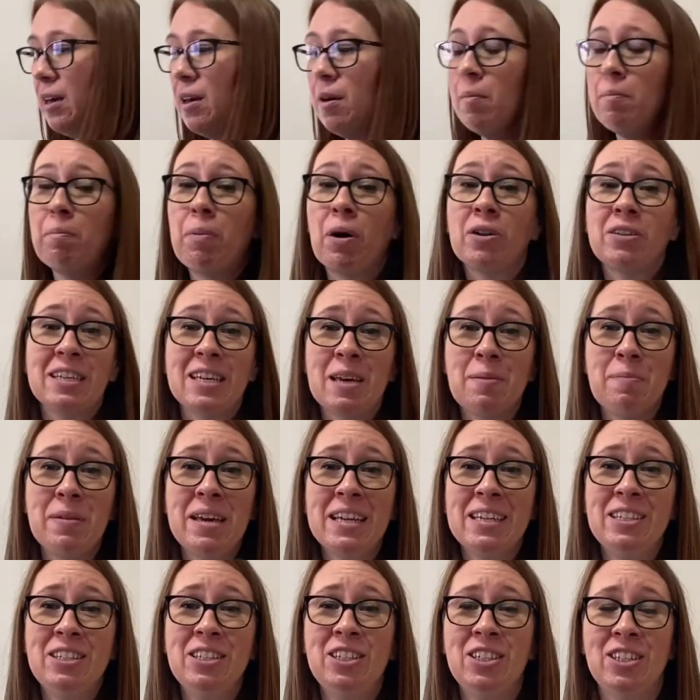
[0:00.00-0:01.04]
Body
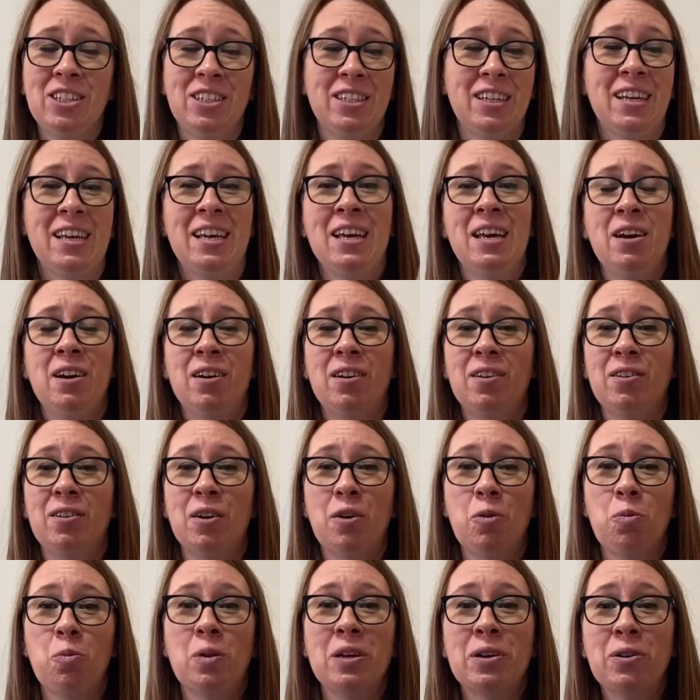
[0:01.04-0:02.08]
image.
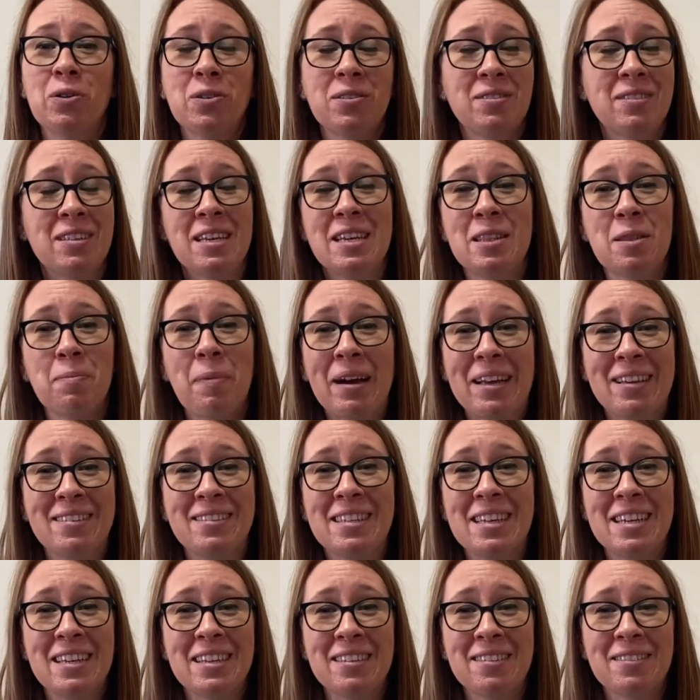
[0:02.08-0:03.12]
We all see the
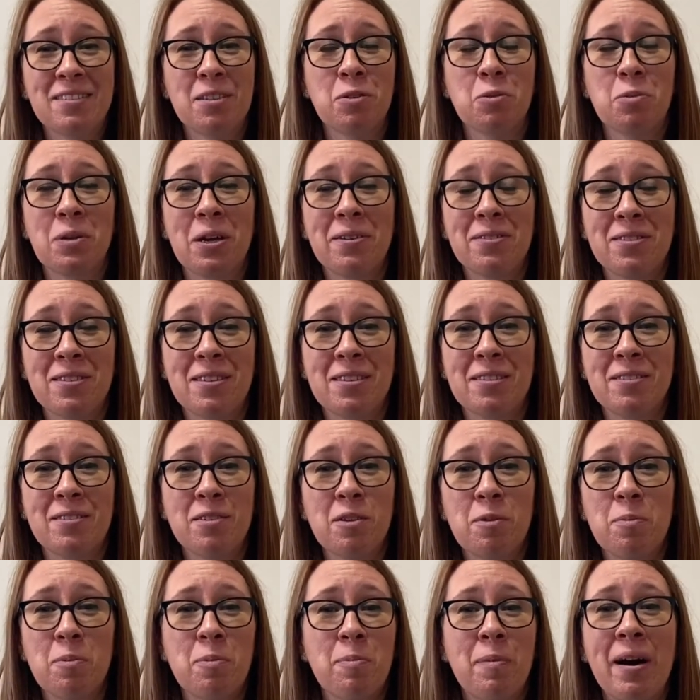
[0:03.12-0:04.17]
magazines as we go to the
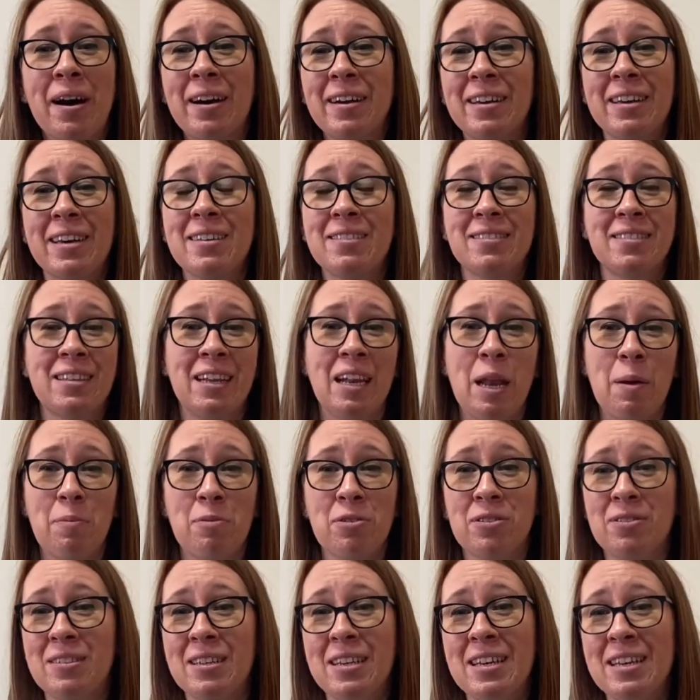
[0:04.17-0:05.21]
supermarket,
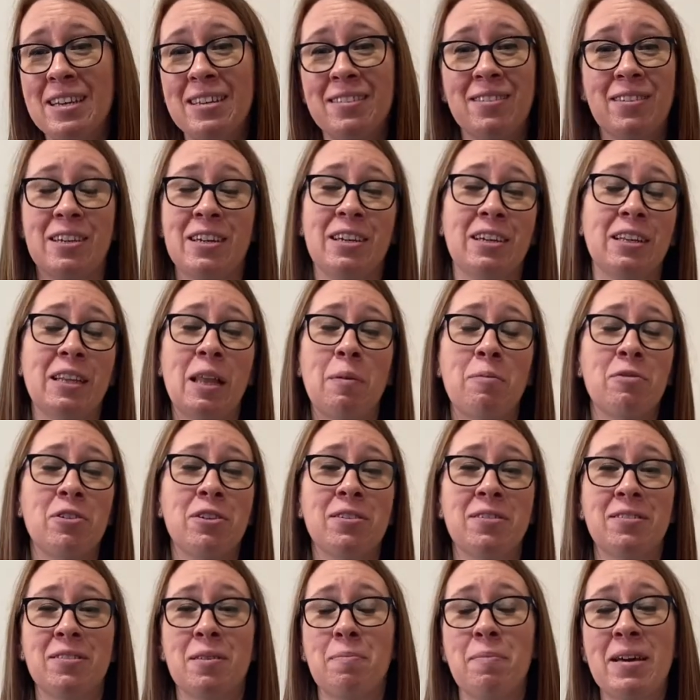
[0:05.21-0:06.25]
celebrities looking
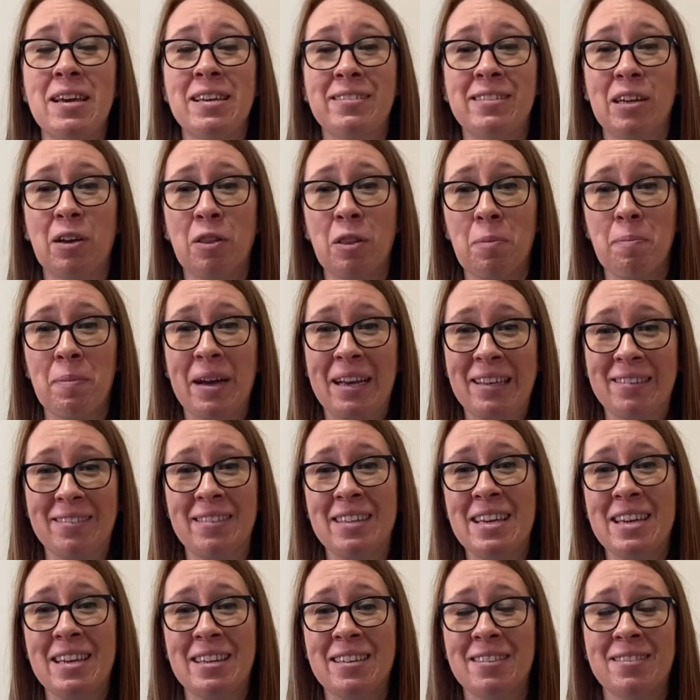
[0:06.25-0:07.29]
glamorous, amazing on the
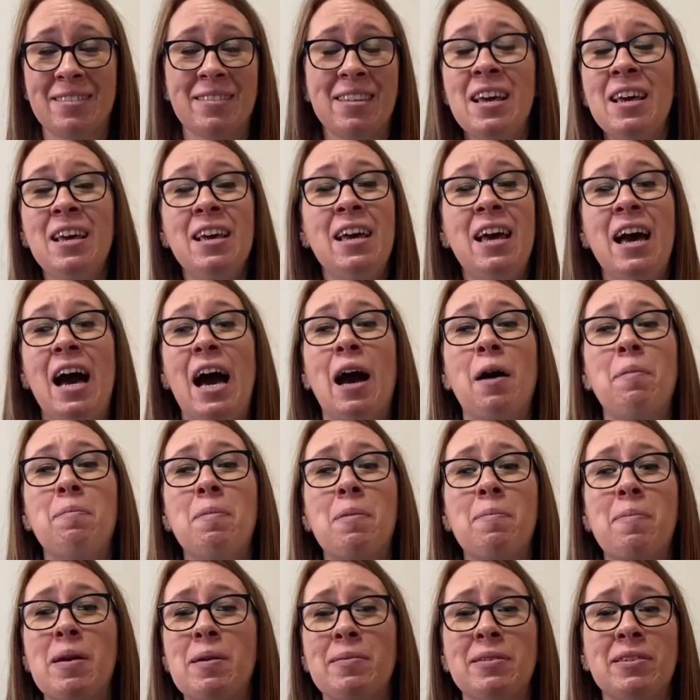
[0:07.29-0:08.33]
magazines. I had my
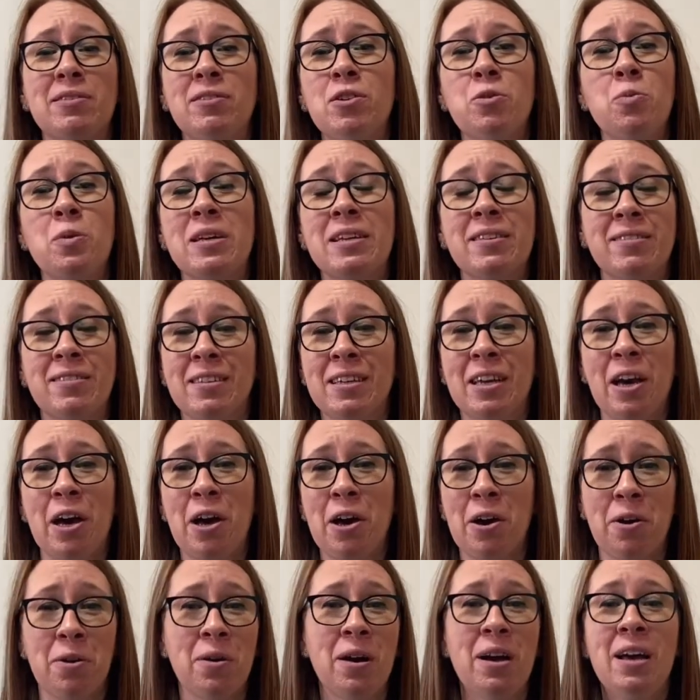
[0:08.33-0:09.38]
baby 2 weeks
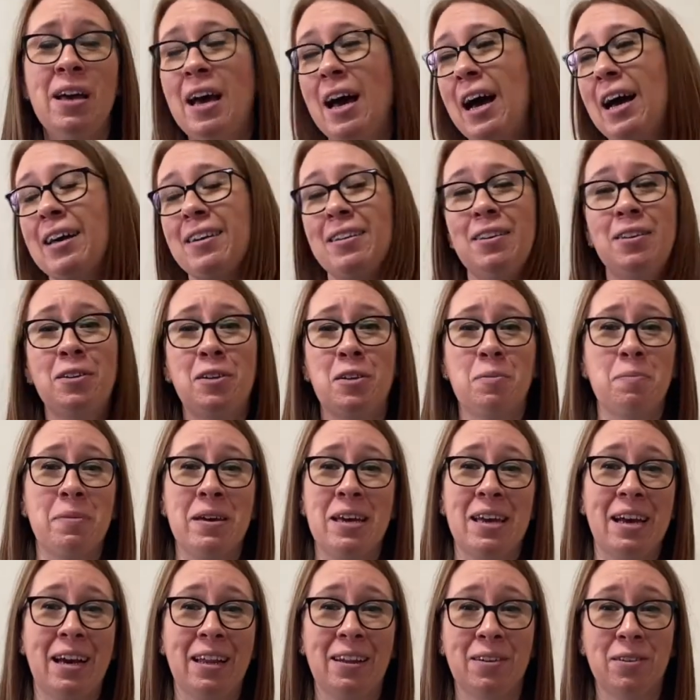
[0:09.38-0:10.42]
ago and look at
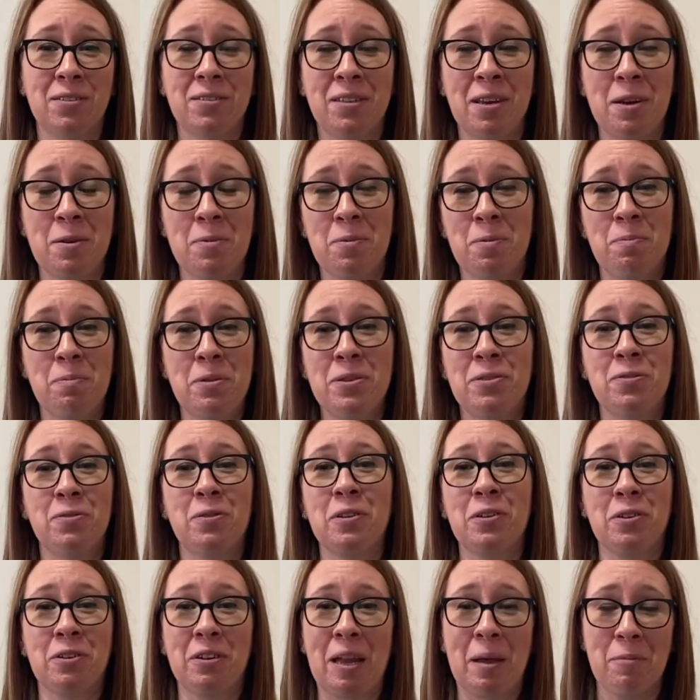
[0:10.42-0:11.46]
me, I look so beautiful
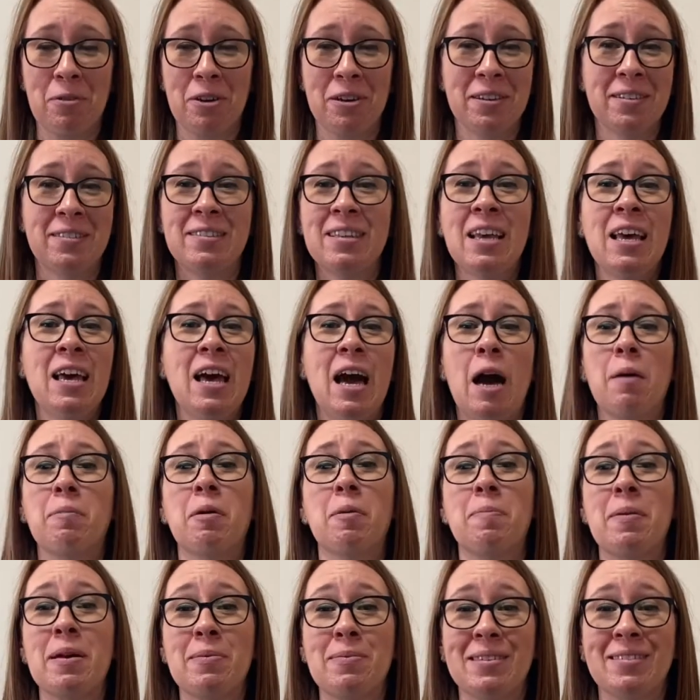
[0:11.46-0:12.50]
and glamorous and my
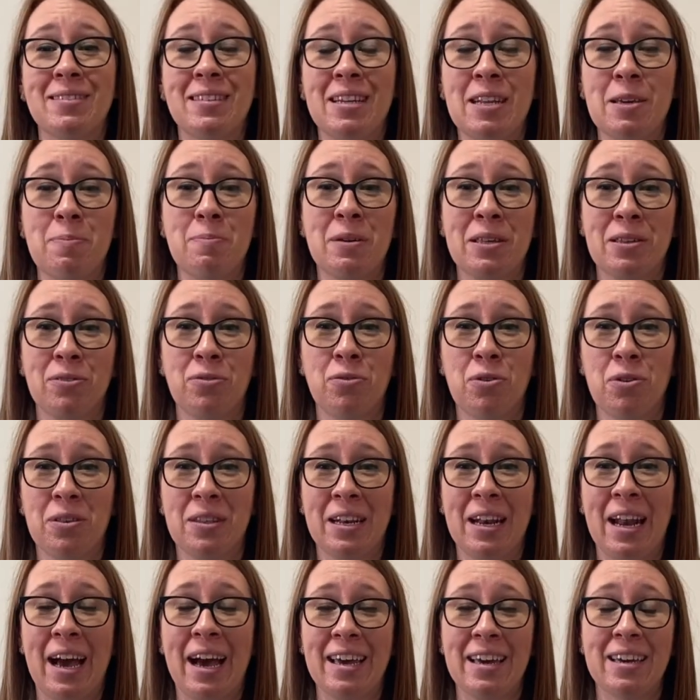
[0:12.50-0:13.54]
baby's sleeping through the
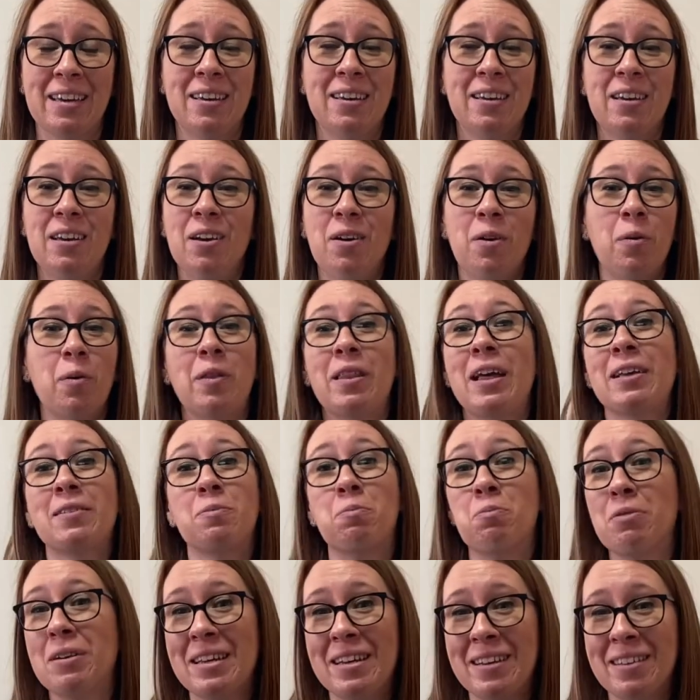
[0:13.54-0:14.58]
night. Well, that's
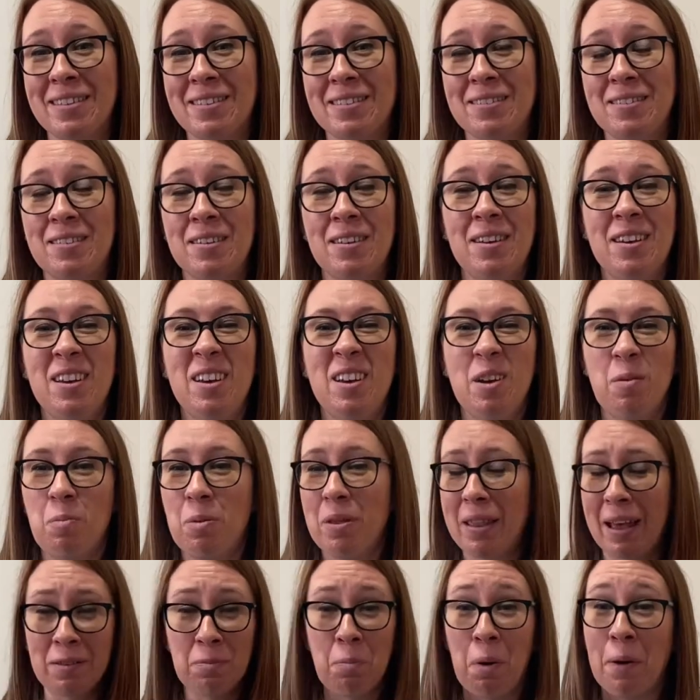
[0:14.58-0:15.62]
brilliant, but
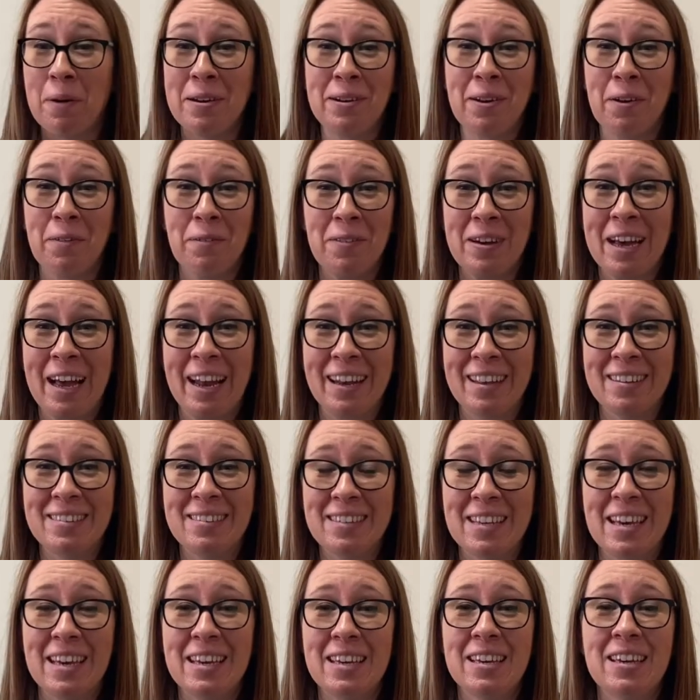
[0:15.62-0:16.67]
that's probably not
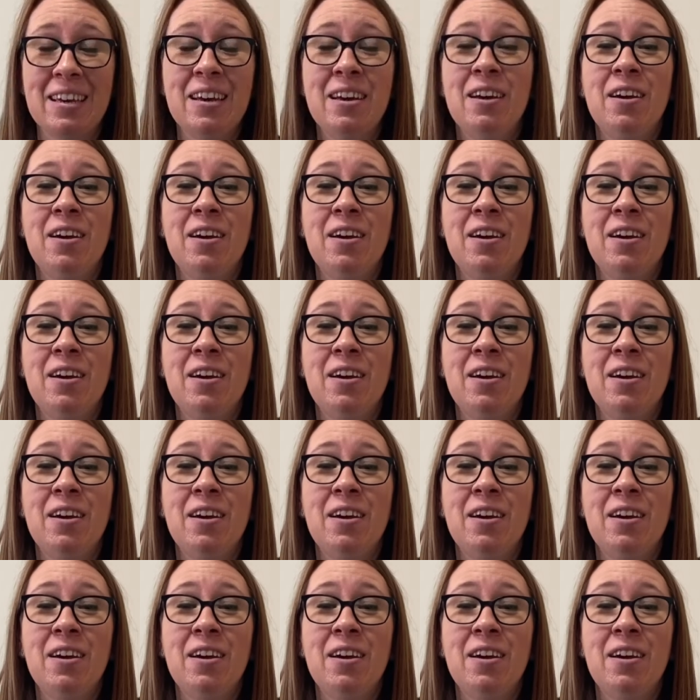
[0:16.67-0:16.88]
reality.